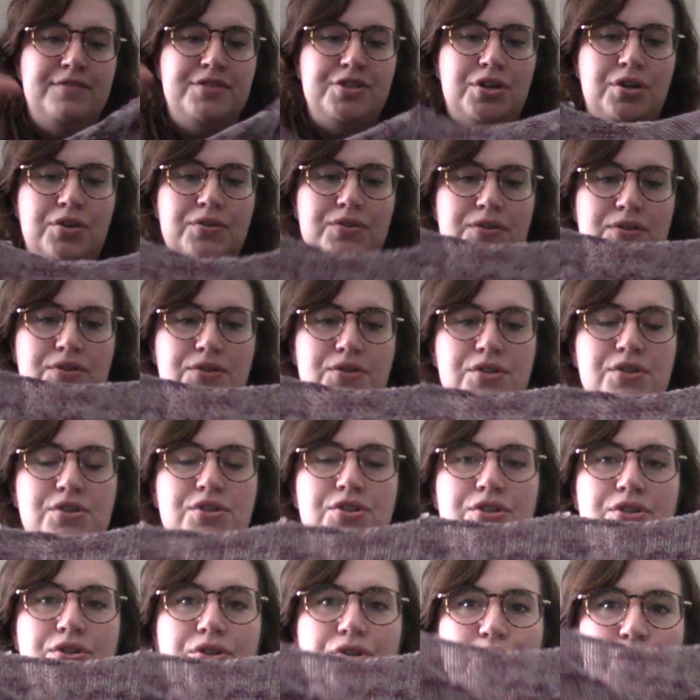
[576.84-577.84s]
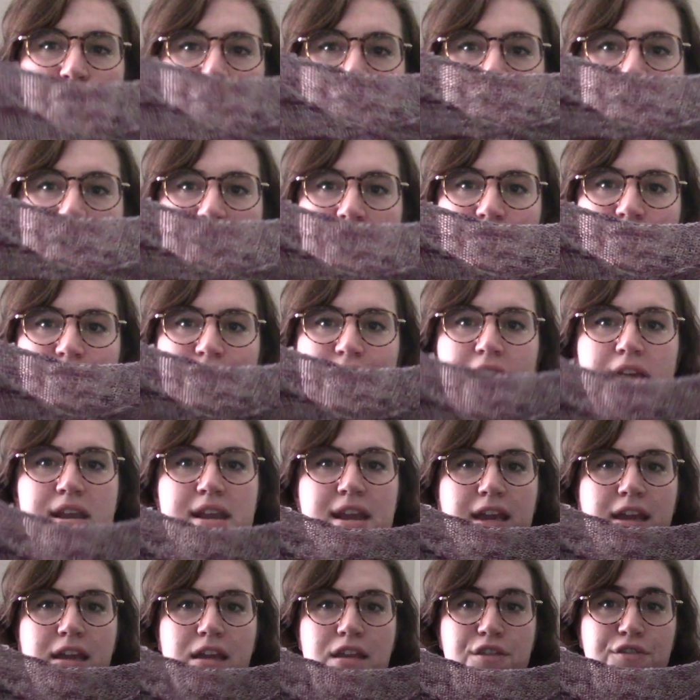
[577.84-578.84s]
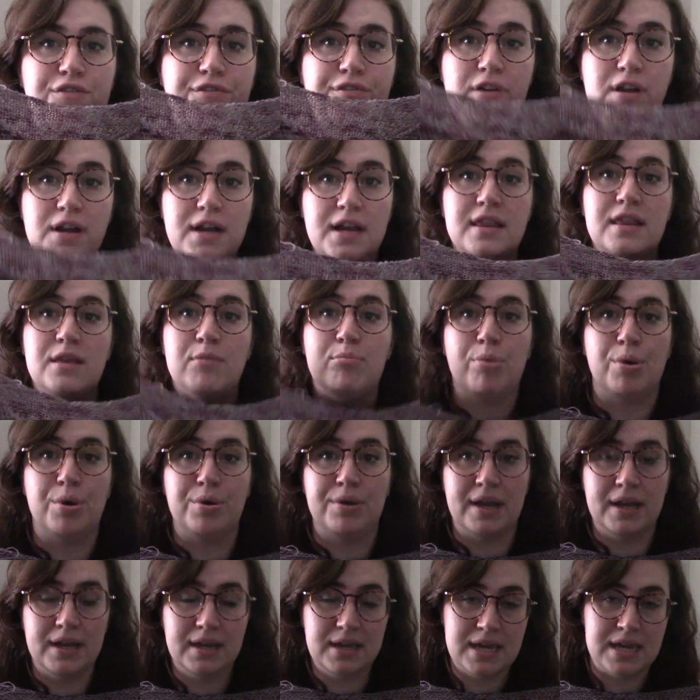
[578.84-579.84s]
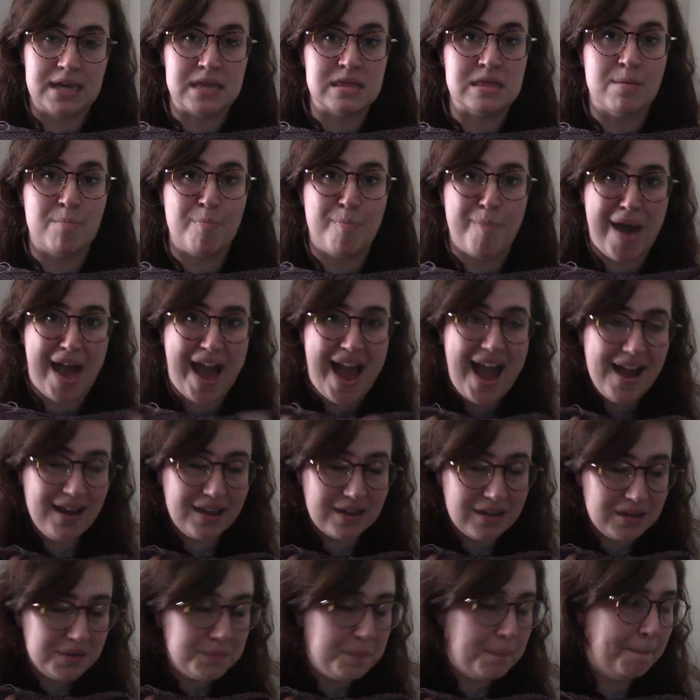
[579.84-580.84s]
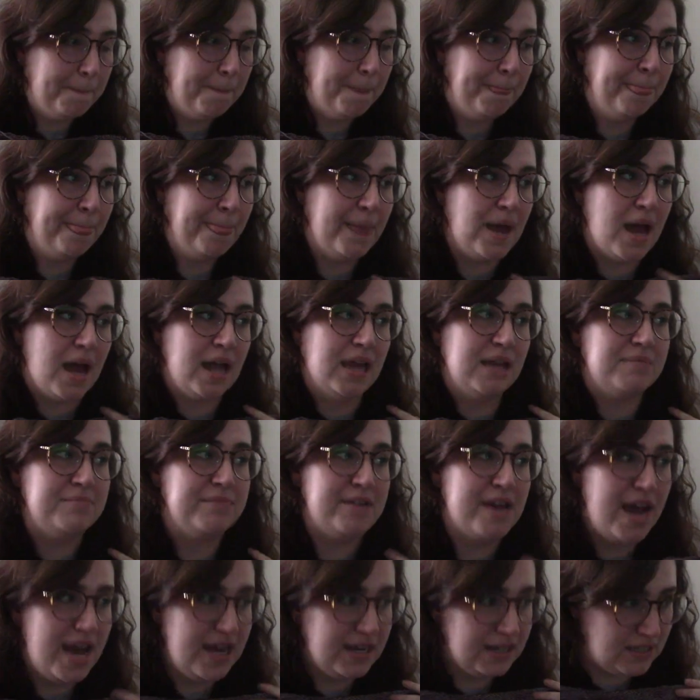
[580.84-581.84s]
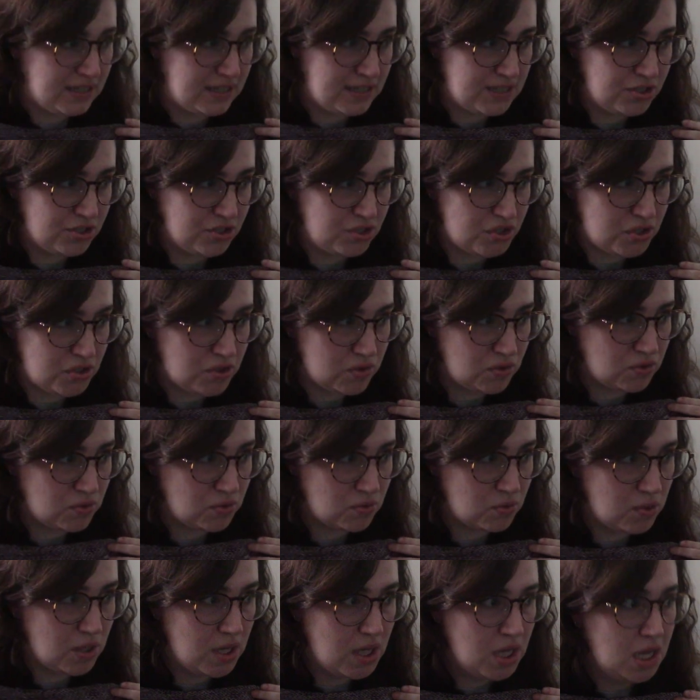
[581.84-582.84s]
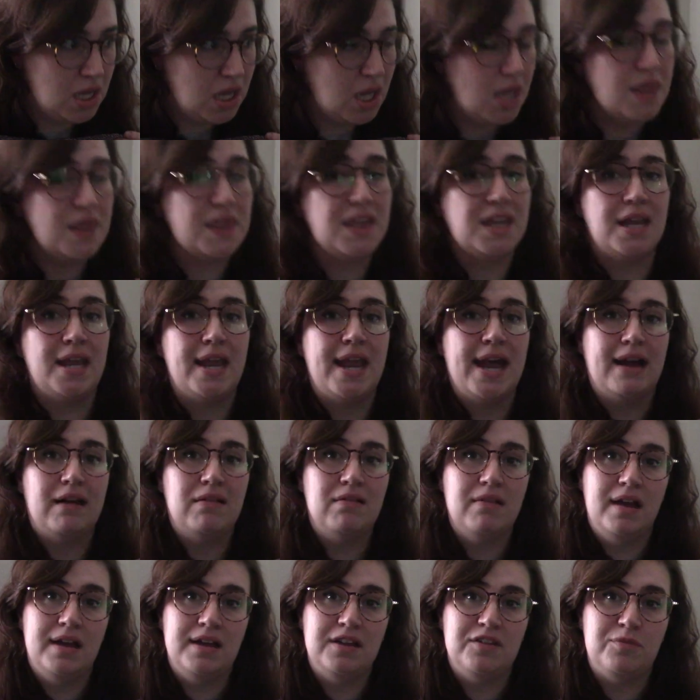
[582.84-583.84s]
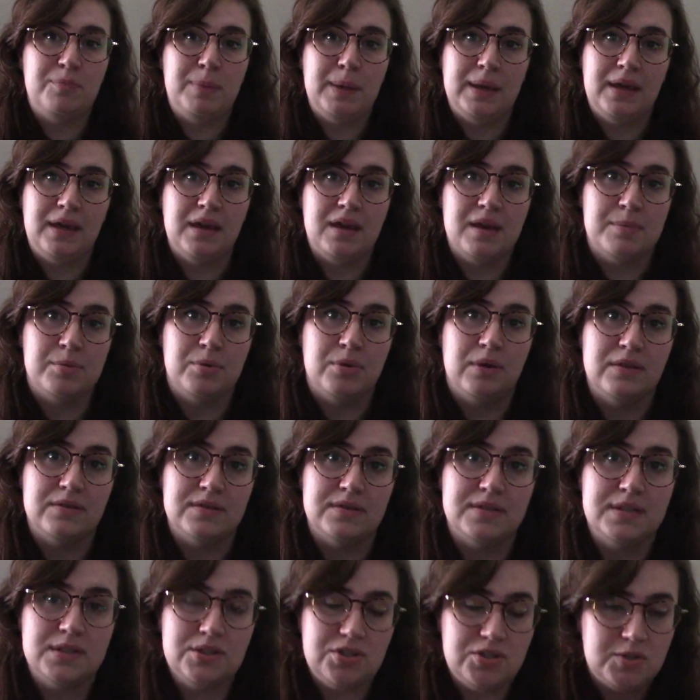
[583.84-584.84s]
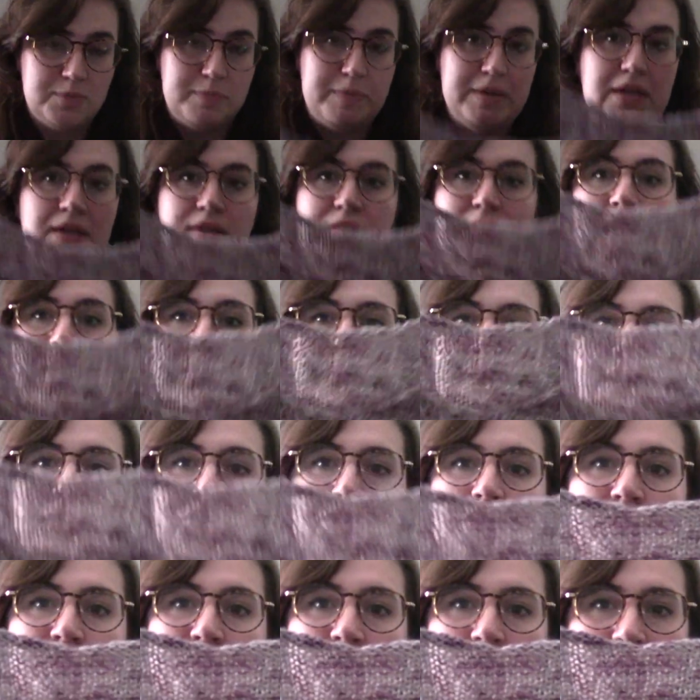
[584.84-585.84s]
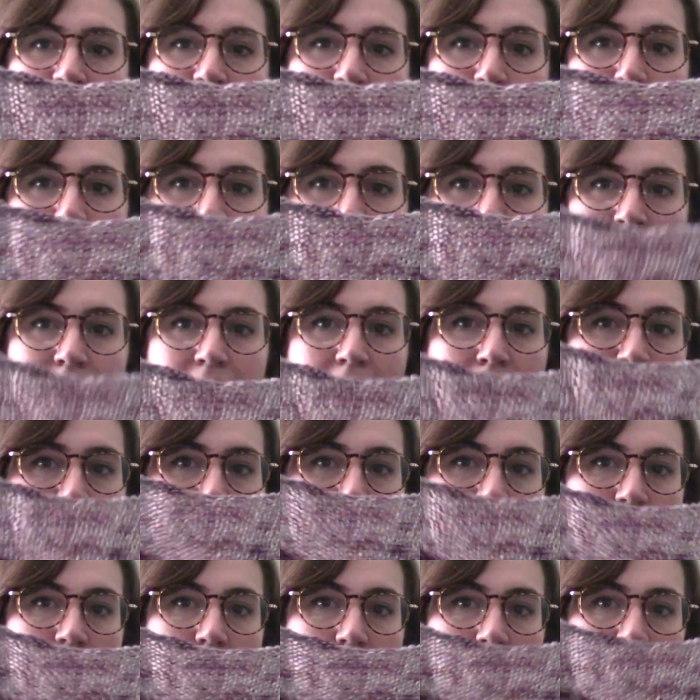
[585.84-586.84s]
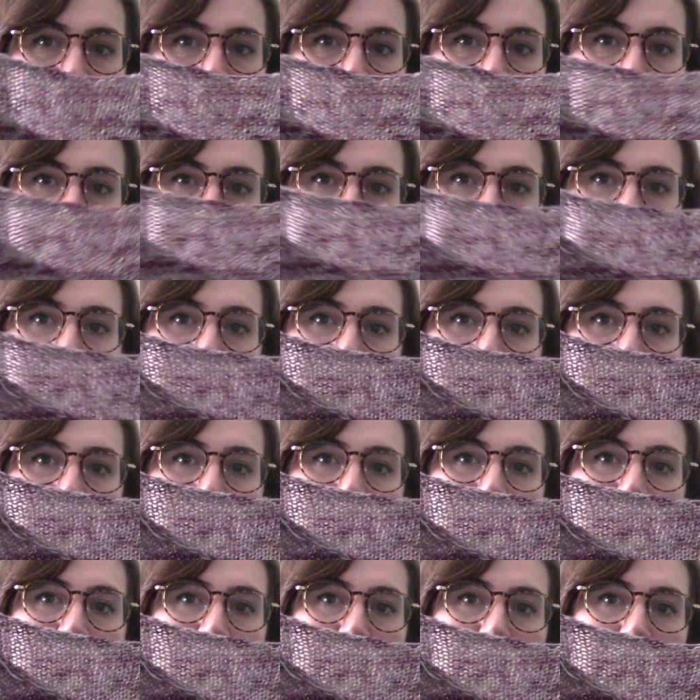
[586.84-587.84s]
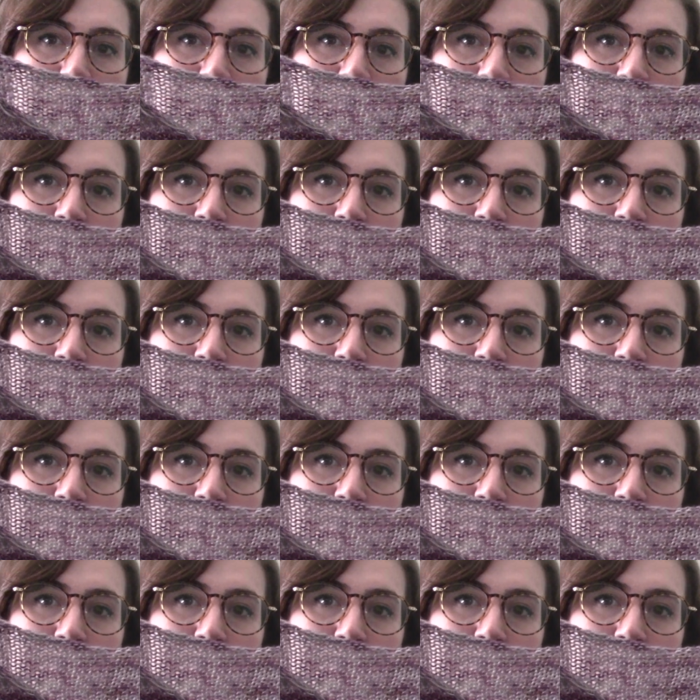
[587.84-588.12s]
chosen to do the V-neck in the front and the bow neck in the back. I am not going to do the neckline of picking up around the stitches because I'm actually very happy with how this looks. So,